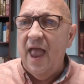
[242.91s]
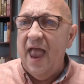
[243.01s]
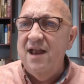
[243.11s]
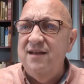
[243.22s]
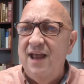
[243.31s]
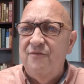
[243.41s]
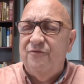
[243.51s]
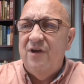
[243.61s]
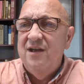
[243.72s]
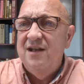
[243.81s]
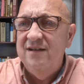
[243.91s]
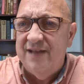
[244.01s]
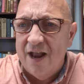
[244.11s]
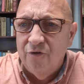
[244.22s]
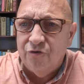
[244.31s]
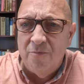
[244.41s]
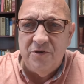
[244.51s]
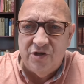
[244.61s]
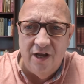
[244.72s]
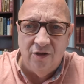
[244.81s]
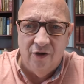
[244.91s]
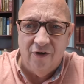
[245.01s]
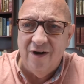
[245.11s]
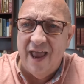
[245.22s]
And if Donald Trump is Hitler